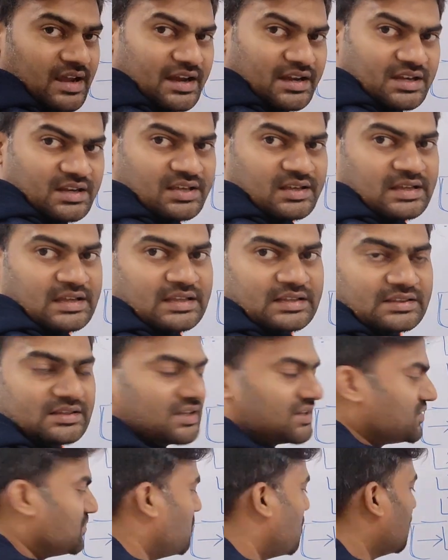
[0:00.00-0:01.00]
get
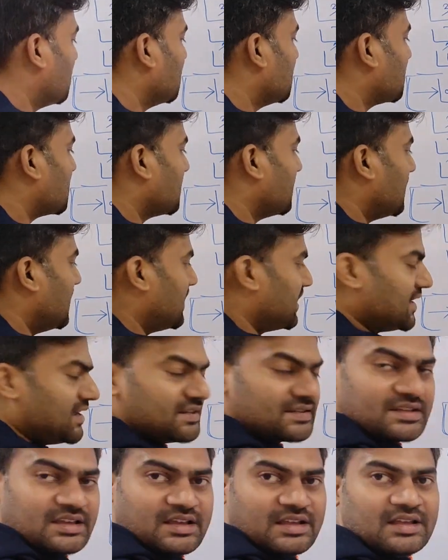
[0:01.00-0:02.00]
the smaller
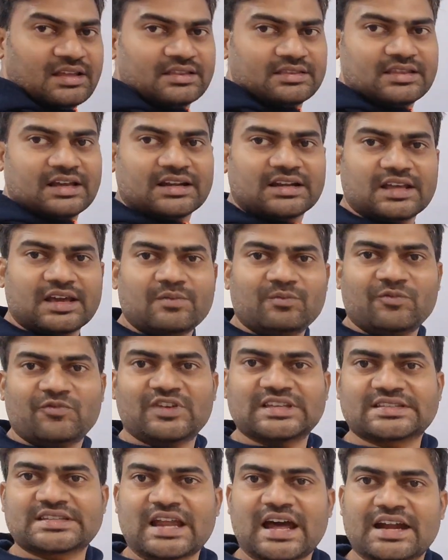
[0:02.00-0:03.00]
arrays, that time
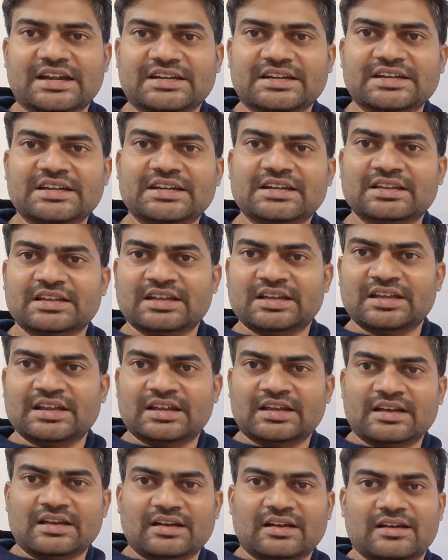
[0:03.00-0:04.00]
we started
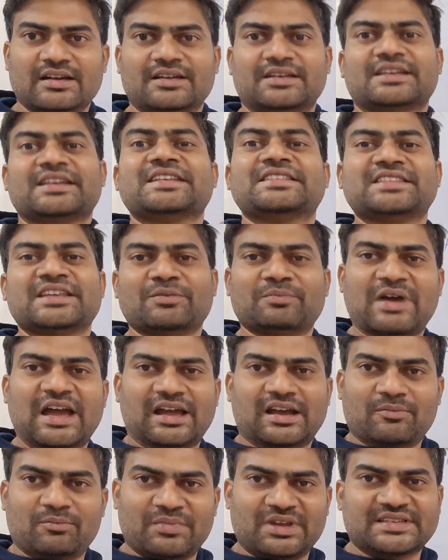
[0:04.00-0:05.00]
tracing
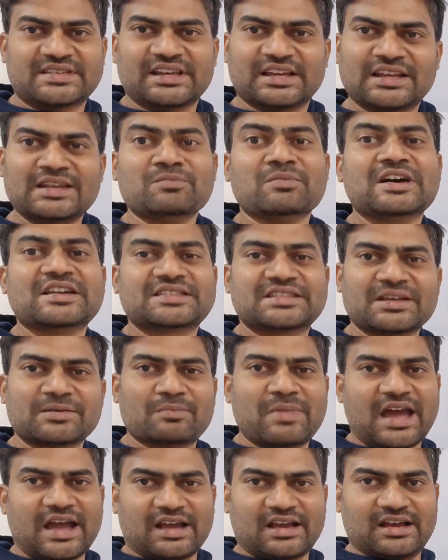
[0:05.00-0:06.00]
back, basically
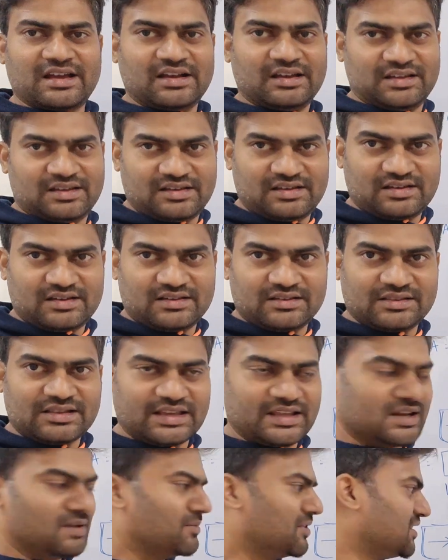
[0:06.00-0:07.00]
merging back
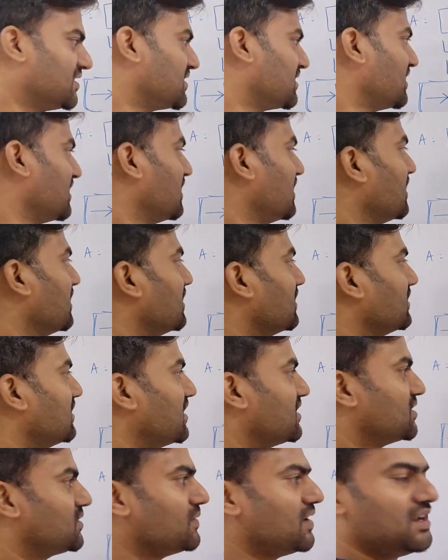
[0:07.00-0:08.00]
the elements.
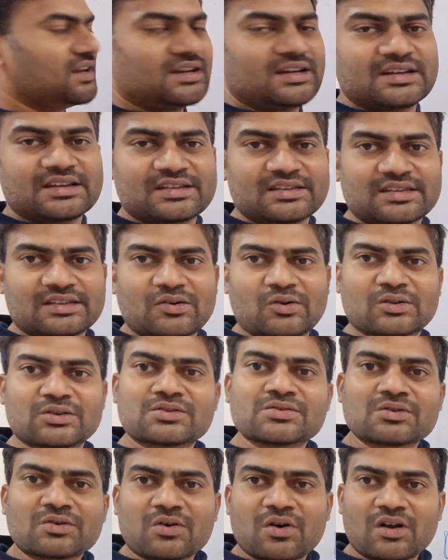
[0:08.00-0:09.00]
That's why it is
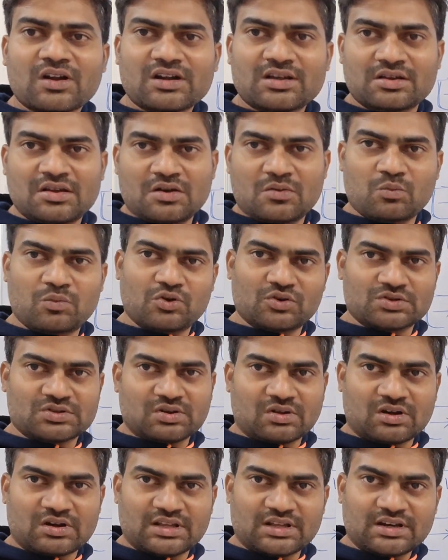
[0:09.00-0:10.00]
also called post
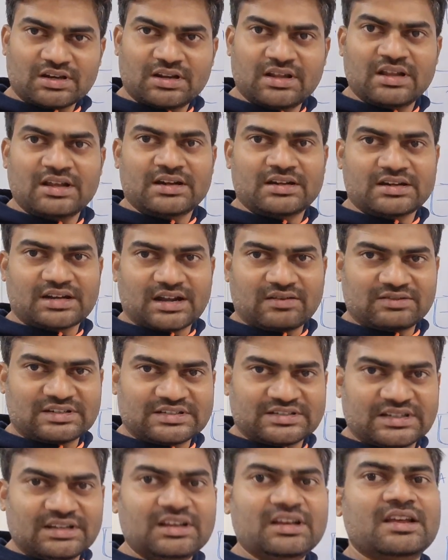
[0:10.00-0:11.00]
order
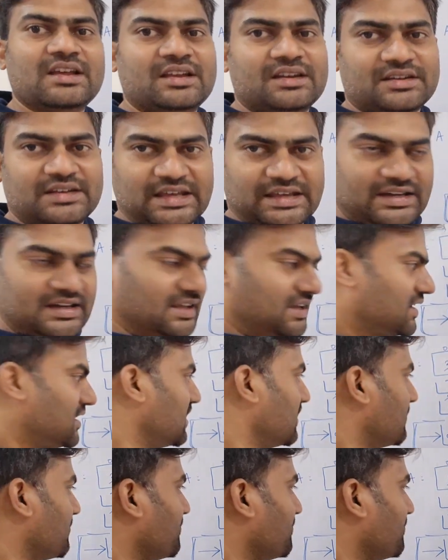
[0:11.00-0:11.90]
traversal technique.